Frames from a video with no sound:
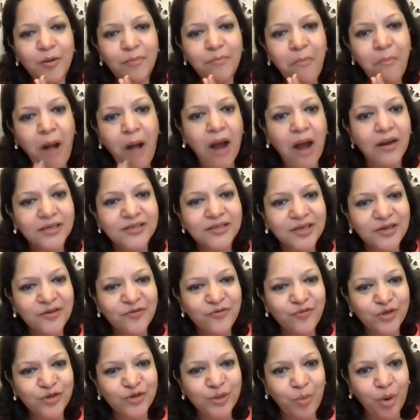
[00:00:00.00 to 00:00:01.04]
marketing
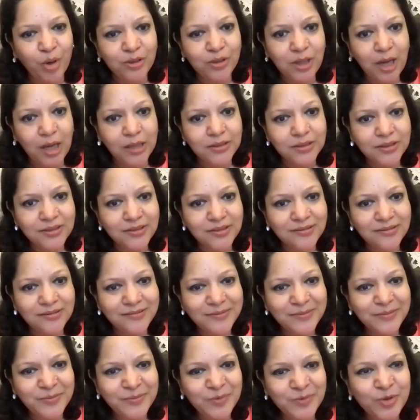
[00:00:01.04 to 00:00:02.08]
for the podcast.
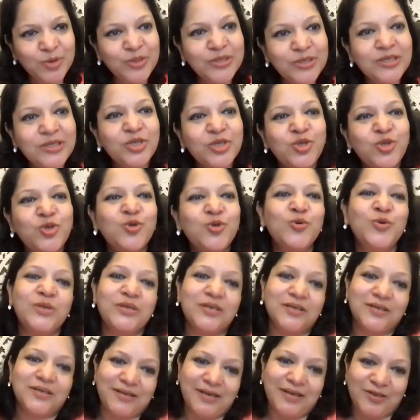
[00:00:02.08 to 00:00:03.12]
So this is true
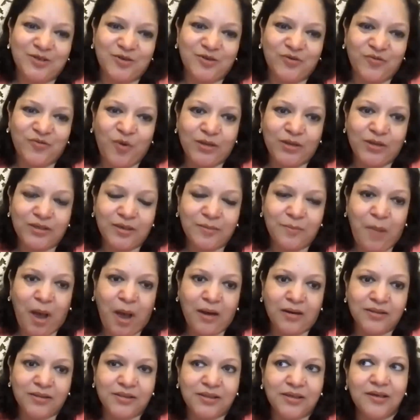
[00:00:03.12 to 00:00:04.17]
success of content
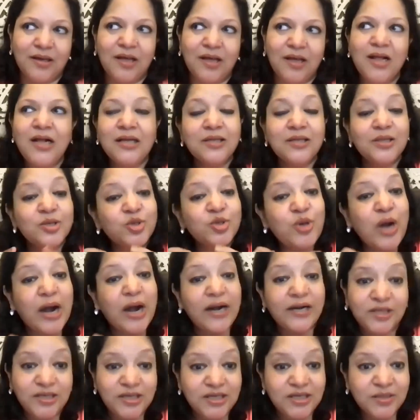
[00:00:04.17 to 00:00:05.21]
marketing. The
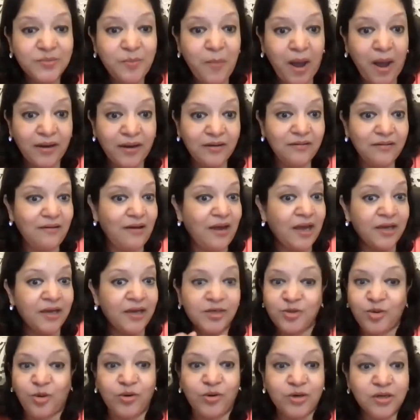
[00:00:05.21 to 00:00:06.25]
strategy is mine.
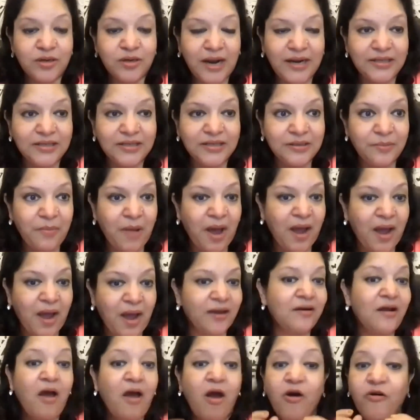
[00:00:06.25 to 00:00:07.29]
Editorial rights are
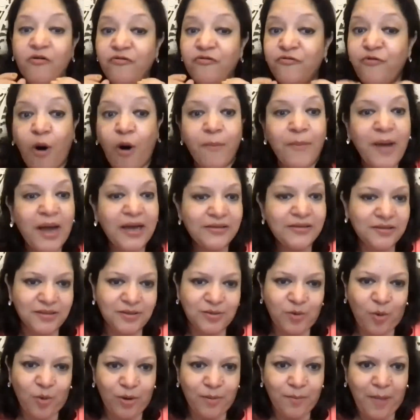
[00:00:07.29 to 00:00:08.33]
mine. Format
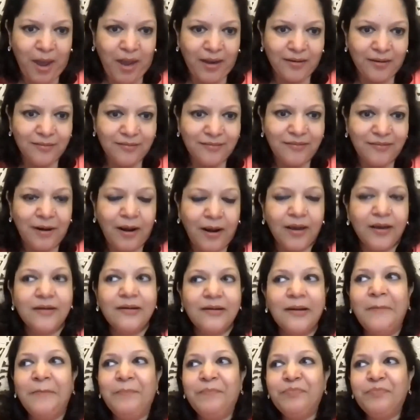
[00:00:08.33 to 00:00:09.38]
is all mine, right?
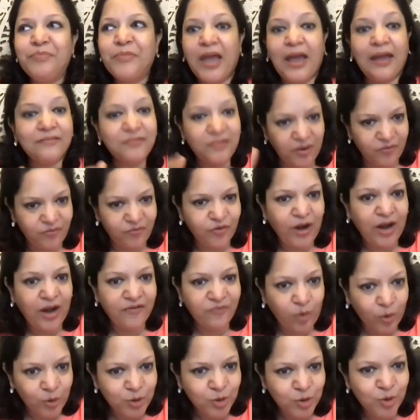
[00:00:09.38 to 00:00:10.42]
And therefore,
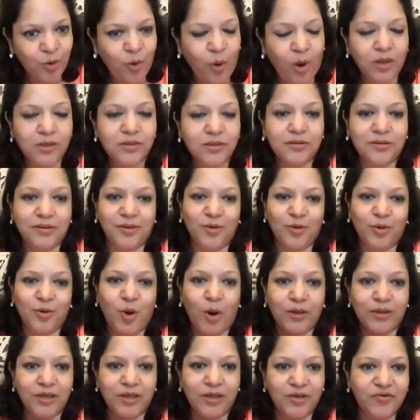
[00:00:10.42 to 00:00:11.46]
I've also got, you know,
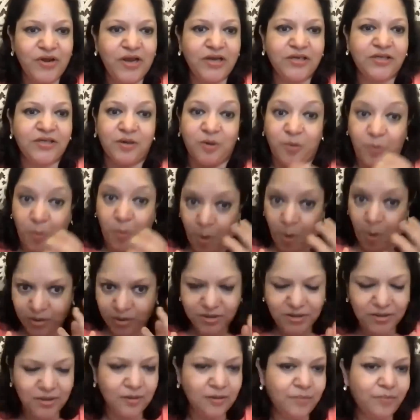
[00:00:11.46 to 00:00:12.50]
content creator
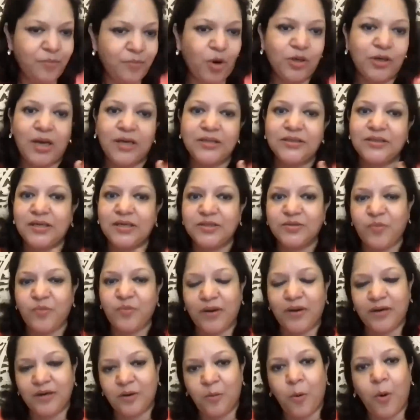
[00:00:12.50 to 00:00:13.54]
awards. The podcast has
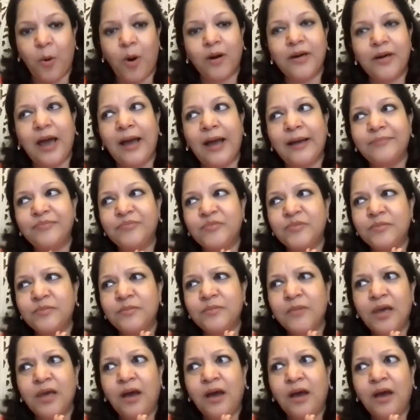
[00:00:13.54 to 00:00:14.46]
won an award. I'm